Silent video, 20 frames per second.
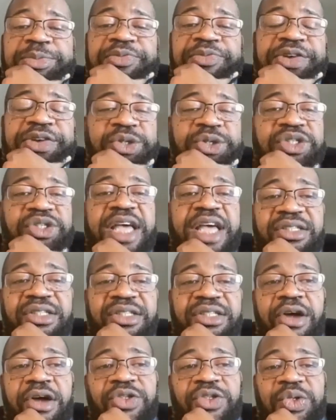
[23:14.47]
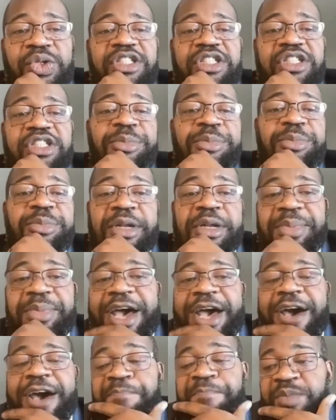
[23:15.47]
Professor Chatelain, talk to us a little bit
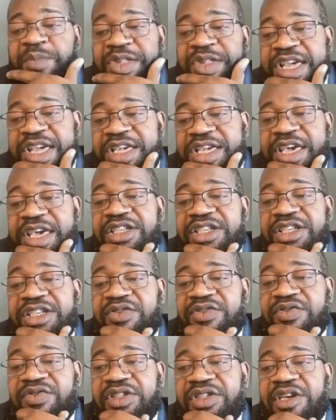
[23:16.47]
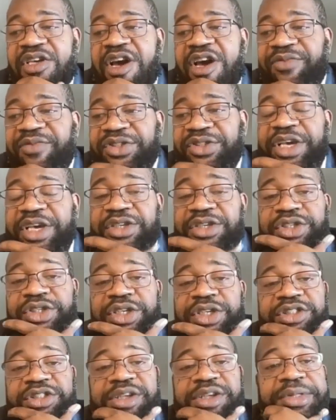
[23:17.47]
about the occasion of this
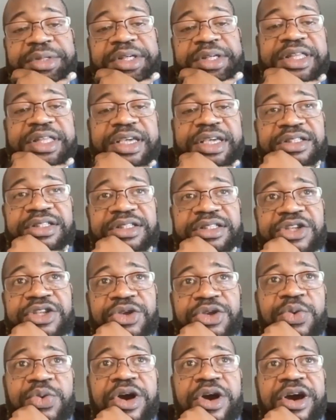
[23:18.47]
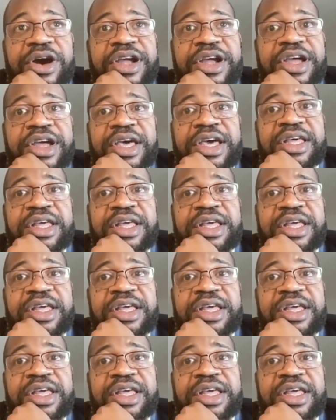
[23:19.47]
conversation and some of the things that you are